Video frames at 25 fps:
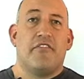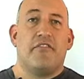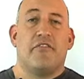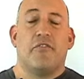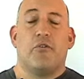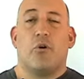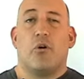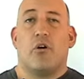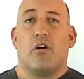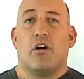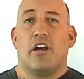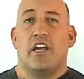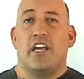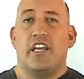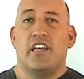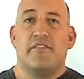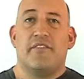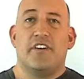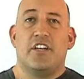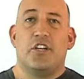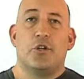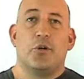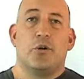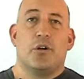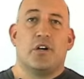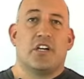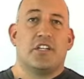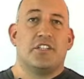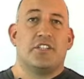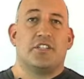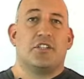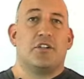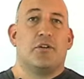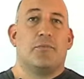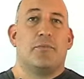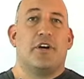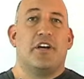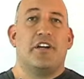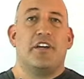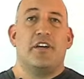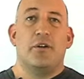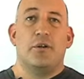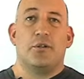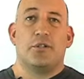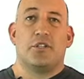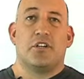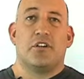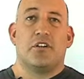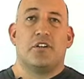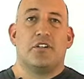for individual consumer
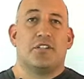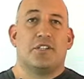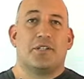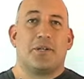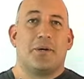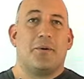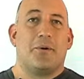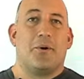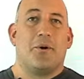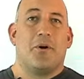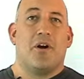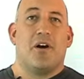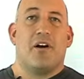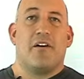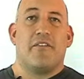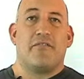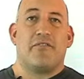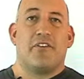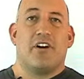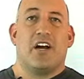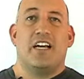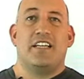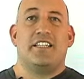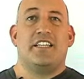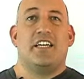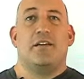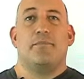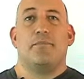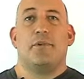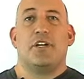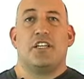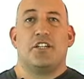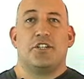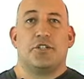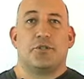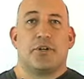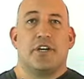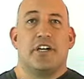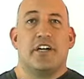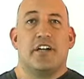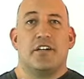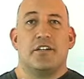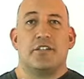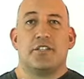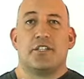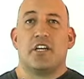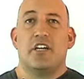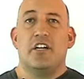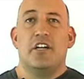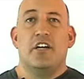users or for IT
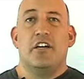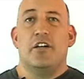administrators